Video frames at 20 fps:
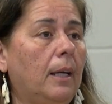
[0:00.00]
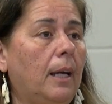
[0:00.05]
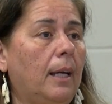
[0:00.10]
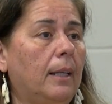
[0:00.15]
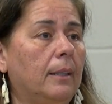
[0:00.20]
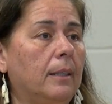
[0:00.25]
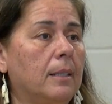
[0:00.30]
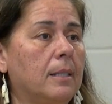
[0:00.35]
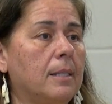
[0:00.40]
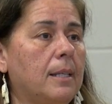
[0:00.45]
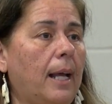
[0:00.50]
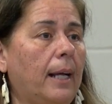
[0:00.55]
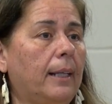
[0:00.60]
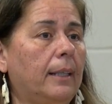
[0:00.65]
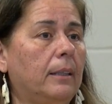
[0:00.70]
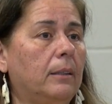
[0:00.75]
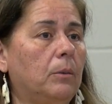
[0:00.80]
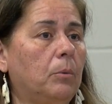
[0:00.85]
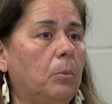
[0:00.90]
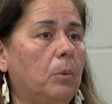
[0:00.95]
and the
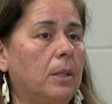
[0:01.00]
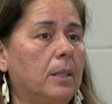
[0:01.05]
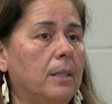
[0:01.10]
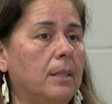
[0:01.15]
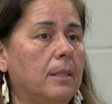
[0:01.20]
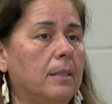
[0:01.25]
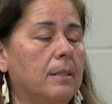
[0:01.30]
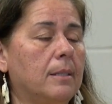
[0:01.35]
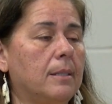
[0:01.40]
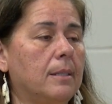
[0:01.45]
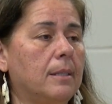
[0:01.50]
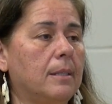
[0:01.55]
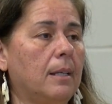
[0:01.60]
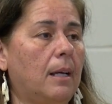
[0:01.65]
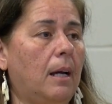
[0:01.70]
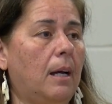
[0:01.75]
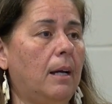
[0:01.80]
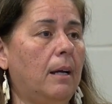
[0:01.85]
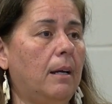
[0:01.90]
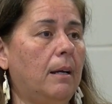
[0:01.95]
second was
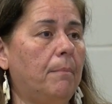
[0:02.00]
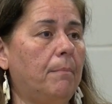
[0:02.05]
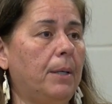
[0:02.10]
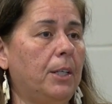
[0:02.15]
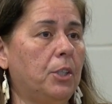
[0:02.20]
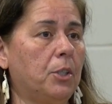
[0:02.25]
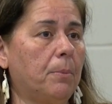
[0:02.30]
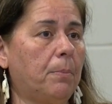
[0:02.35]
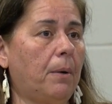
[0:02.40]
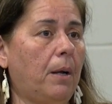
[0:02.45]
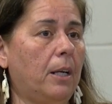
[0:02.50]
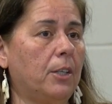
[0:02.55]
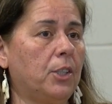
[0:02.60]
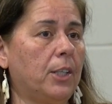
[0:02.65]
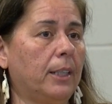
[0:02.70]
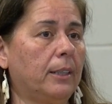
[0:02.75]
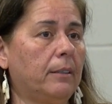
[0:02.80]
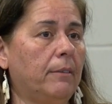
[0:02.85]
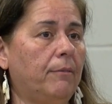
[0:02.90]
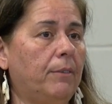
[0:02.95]
a major
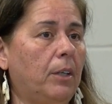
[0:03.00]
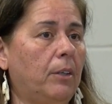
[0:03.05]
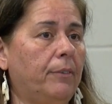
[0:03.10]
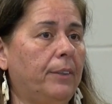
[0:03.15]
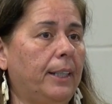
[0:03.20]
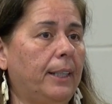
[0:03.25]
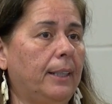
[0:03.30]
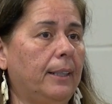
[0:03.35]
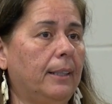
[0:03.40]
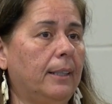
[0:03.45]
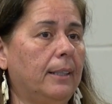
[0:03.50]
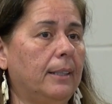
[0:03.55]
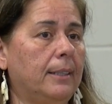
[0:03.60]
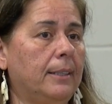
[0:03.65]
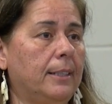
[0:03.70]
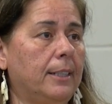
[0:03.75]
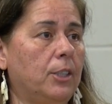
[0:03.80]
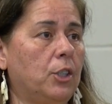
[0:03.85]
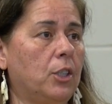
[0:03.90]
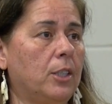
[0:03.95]
project involving
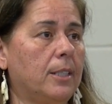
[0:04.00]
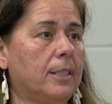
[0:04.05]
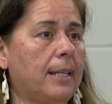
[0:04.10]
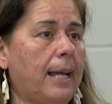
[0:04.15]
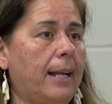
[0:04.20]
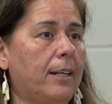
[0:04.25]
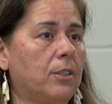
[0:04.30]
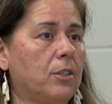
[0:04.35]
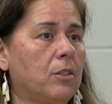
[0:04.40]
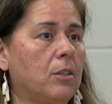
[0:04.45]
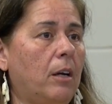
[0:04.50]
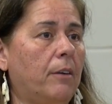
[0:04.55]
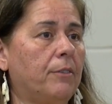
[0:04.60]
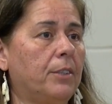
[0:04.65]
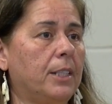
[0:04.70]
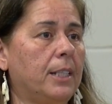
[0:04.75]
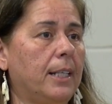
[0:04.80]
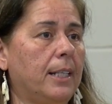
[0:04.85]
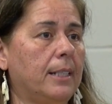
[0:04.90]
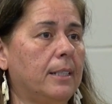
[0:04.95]
Indigenous data
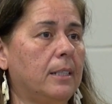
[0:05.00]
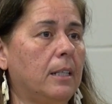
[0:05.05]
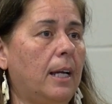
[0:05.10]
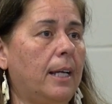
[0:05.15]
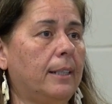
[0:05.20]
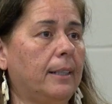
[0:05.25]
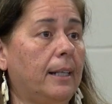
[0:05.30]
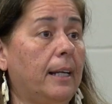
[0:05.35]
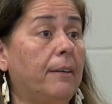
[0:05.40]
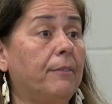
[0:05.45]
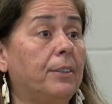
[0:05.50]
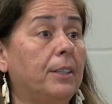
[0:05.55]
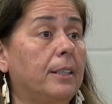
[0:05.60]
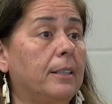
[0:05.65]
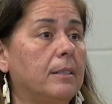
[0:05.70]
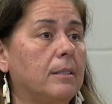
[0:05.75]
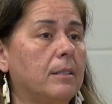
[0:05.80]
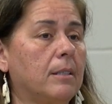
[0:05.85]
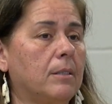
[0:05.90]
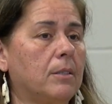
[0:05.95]
sovereignty and data
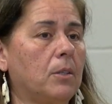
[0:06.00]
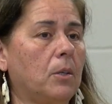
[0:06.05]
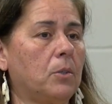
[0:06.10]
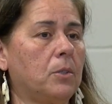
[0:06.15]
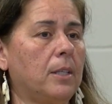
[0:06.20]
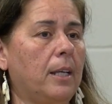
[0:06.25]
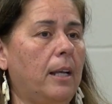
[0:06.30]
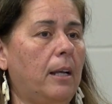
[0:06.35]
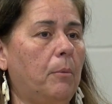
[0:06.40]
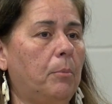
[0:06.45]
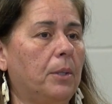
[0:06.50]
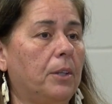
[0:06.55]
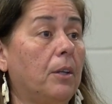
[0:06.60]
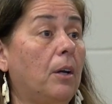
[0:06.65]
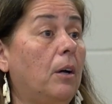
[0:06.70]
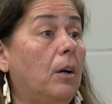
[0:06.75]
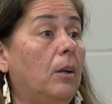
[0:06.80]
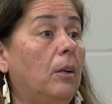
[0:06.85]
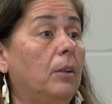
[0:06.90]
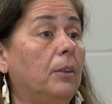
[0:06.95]
governance associated with
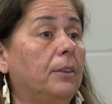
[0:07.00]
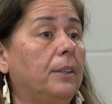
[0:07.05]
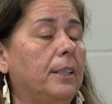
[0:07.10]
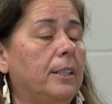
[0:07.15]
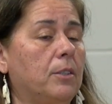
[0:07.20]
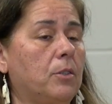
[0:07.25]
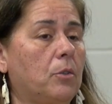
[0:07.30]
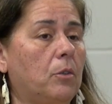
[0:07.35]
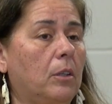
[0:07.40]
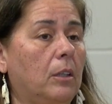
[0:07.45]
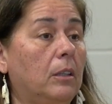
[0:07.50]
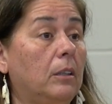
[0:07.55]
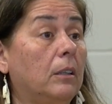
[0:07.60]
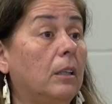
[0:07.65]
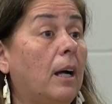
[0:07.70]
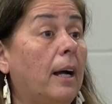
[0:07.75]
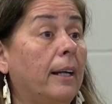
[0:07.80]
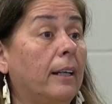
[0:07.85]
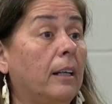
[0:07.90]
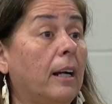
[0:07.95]
all the historical
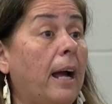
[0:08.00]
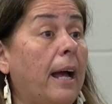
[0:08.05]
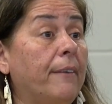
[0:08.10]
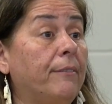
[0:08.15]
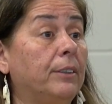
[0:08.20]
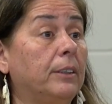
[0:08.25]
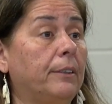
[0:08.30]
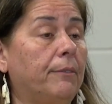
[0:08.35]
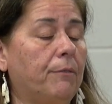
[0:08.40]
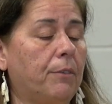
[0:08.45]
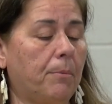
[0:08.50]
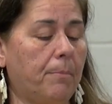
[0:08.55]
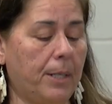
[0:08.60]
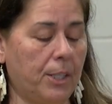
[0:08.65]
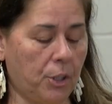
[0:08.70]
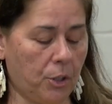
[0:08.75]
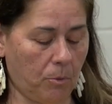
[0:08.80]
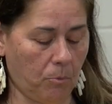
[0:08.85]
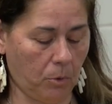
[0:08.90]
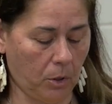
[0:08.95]
archival
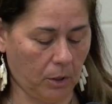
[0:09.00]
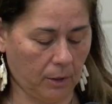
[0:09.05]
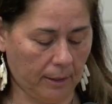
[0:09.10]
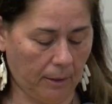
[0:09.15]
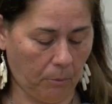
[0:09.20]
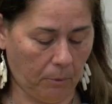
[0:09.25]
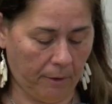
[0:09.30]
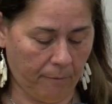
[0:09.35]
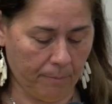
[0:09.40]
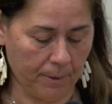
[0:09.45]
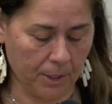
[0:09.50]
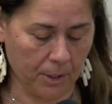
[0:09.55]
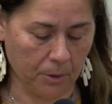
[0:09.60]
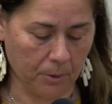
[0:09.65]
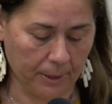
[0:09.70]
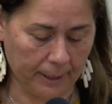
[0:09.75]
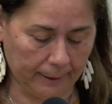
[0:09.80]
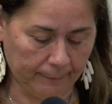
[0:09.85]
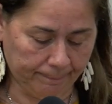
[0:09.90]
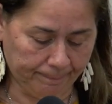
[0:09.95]
information work that we've been
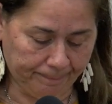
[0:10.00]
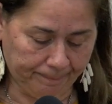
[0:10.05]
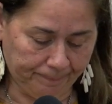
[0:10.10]
doing.